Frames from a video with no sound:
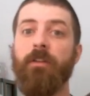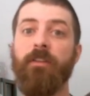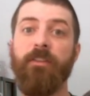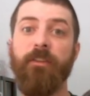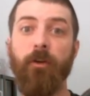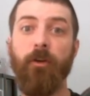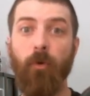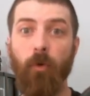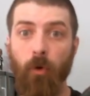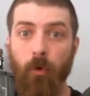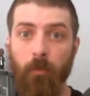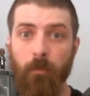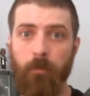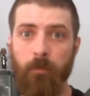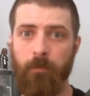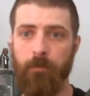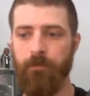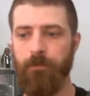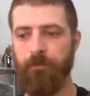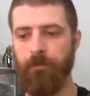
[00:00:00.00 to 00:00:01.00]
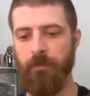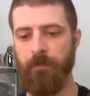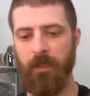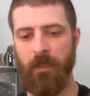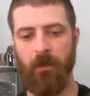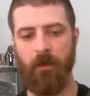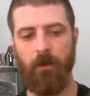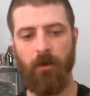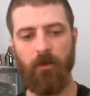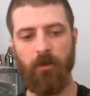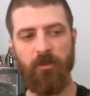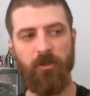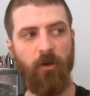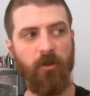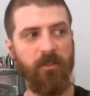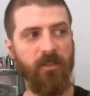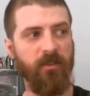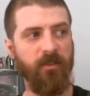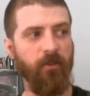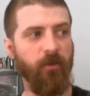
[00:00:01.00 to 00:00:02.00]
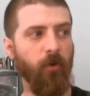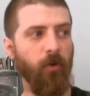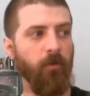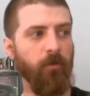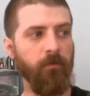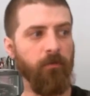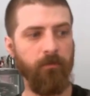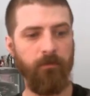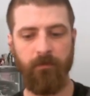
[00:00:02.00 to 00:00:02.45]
Newell or talk to Newell